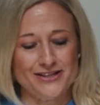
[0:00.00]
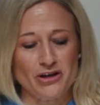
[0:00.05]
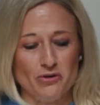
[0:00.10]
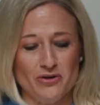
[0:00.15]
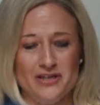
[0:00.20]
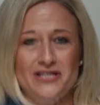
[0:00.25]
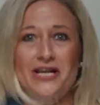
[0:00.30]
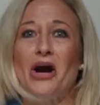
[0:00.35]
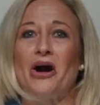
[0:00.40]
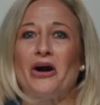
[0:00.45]
So
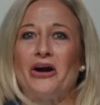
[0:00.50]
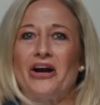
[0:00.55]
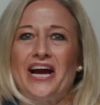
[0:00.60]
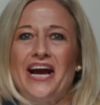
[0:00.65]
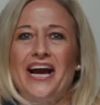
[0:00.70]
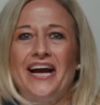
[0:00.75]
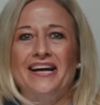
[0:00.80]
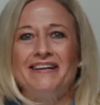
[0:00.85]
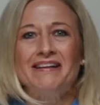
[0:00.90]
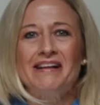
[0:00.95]

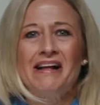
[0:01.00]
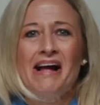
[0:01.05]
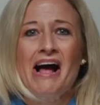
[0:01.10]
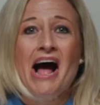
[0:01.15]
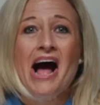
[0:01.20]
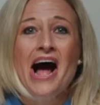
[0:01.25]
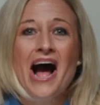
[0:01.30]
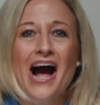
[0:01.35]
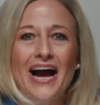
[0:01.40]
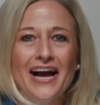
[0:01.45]
sorry.
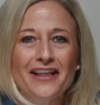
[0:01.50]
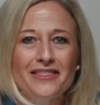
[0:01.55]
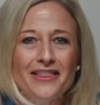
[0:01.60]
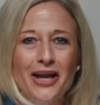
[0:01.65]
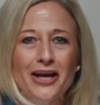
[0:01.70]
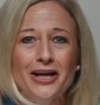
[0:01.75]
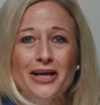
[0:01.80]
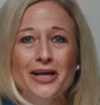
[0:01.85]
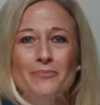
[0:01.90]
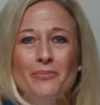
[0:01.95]
I
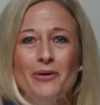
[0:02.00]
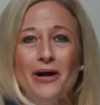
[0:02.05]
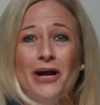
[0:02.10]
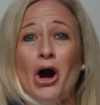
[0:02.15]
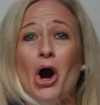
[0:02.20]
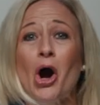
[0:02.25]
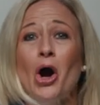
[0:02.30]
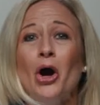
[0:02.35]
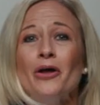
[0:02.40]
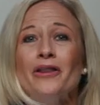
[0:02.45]
thought I could bring
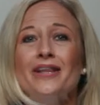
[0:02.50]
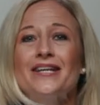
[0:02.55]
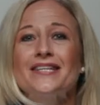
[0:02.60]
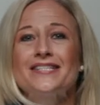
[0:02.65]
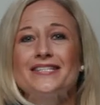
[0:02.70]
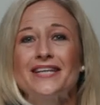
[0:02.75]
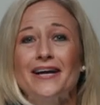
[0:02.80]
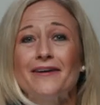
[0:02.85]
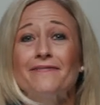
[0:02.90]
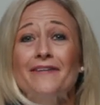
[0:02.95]
all this
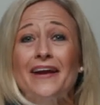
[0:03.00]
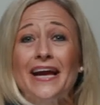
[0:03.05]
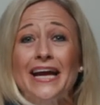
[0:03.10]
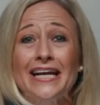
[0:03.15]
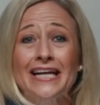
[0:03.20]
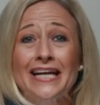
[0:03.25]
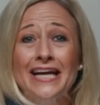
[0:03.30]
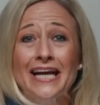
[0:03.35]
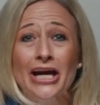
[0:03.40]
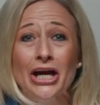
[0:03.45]
stuff
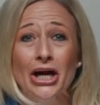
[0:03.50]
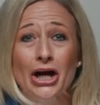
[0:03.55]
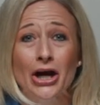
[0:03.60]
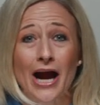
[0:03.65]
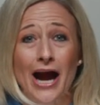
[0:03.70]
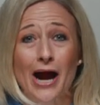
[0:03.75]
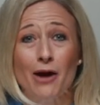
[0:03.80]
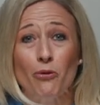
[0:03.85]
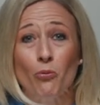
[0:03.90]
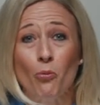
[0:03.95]
in here
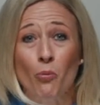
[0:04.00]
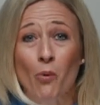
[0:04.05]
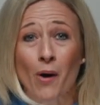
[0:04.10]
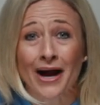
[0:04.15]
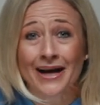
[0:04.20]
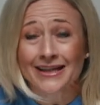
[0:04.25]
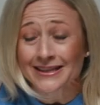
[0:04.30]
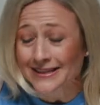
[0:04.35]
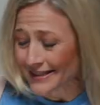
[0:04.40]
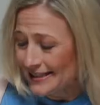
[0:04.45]
at
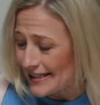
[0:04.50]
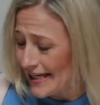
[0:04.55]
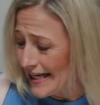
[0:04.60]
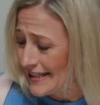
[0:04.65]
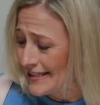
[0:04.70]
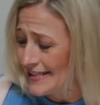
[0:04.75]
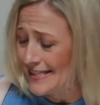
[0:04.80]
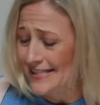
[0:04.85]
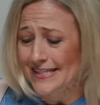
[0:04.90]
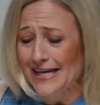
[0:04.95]
once
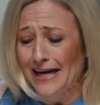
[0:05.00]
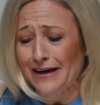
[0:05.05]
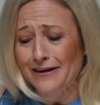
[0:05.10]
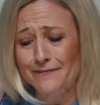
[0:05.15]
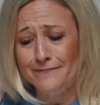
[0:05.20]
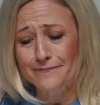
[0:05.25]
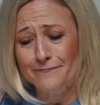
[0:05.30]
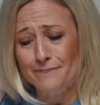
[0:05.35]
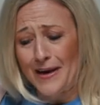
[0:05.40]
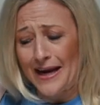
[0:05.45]
instead
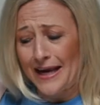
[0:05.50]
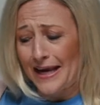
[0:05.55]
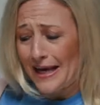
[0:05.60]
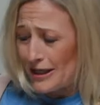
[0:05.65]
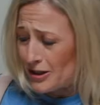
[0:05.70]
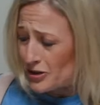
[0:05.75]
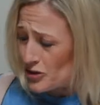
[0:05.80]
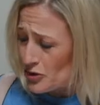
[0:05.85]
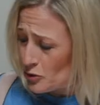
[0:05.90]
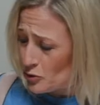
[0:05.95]
of
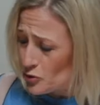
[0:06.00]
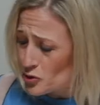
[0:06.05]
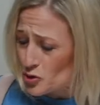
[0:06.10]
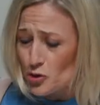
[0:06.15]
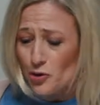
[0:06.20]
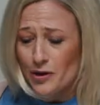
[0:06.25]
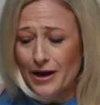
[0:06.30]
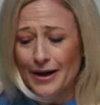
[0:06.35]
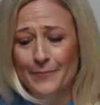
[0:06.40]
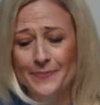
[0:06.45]
making two
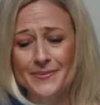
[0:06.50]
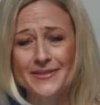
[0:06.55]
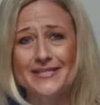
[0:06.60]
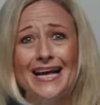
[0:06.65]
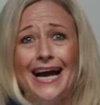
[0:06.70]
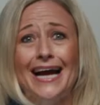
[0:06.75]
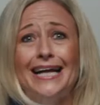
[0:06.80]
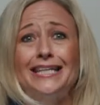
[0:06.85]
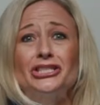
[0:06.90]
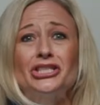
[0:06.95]
trips.
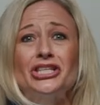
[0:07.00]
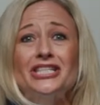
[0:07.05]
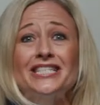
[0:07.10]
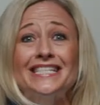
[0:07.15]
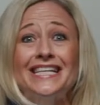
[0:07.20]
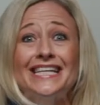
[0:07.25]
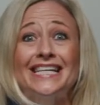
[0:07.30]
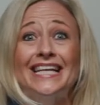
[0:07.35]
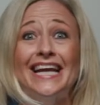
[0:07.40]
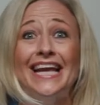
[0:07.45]
I just
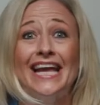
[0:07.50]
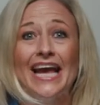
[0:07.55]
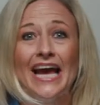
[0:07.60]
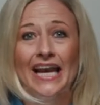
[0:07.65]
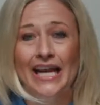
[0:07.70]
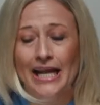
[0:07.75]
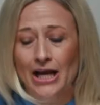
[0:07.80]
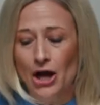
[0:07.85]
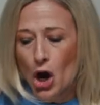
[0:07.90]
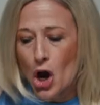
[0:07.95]
need to
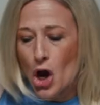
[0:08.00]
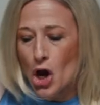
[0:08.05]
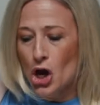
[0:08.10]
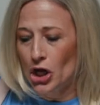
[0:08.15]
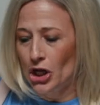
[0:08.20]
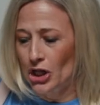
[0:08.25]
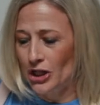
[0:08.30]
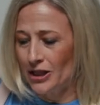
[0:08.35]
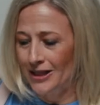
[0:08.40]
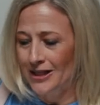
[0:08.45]
get it
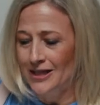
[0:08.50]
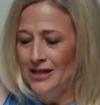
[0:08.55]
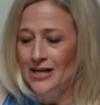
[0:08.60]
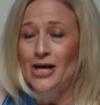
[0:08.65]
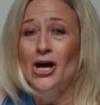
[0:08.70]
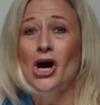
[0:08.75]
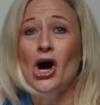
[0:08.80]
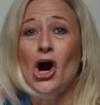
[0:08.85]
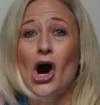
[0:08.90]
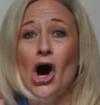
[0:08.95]
all
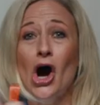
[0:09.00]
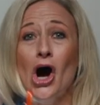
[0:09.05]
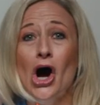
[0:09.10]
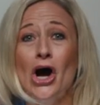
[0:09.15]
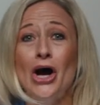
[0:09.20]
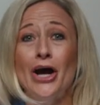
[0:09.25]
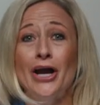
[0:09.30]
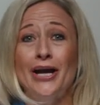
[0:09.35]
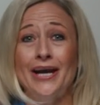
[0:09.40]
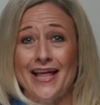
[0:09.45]

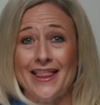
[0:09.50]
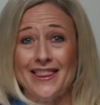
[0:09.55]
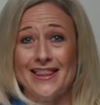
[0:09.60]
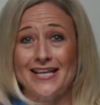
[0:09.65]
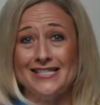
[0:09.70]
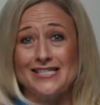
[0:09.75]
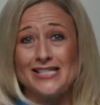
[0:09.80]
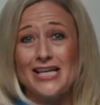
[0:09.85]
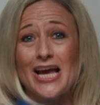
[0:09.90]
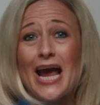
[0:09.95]
on
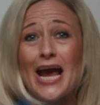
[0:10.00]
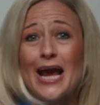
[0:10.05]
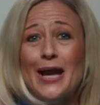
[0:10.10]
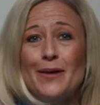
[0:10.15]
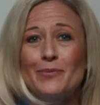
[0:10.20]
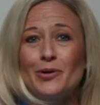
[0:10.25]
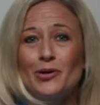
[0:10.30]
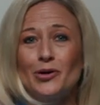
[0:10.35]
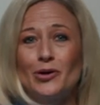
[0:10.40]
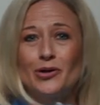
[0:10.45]
the
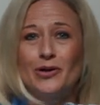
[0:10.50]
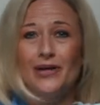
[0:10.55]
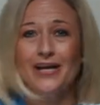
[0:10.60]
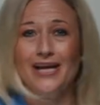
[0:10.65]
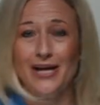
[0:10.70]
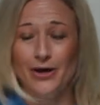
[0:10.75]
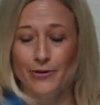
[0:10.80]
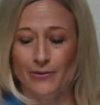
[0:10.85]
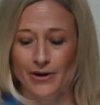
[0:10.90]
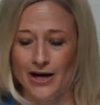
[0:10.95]
table.
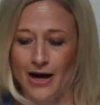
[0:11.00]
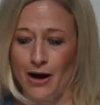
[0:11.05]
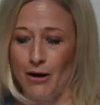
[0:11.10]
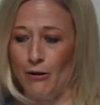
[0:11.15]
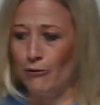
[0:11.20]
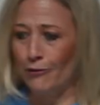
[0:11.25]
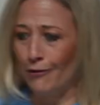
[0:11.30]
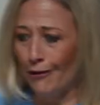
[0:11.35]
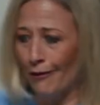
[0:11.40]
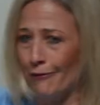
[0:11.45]
Here we
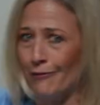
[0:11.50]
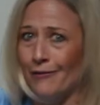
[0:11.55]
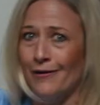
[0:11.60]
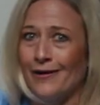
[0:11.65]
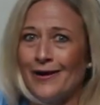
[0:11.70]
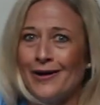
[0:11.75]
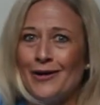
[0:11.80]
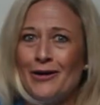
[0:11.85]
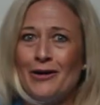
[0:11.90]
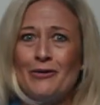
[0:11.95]
go.
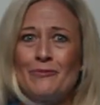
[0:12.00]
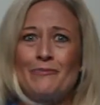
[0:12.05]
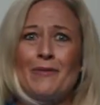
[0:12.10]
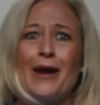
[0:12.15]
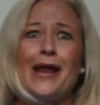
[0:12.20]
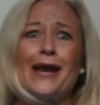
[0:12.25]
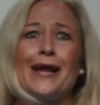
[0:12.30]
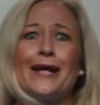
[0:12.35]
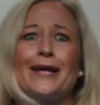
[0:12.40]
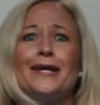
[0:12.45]
Whew,
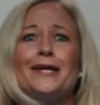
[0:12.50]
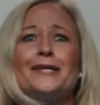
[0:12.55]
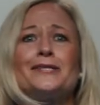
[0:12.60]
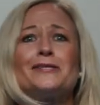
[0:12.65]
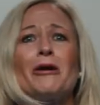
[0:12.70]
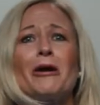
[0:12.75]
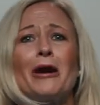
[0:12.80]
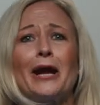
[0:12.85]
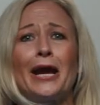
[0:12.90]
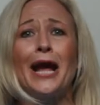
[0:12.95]
made it.
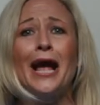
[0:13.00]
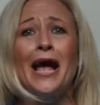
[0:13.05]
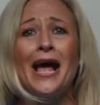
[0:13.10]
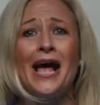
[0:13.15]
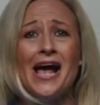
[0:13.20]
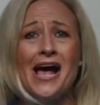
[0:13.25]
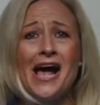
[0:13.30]
Sorry.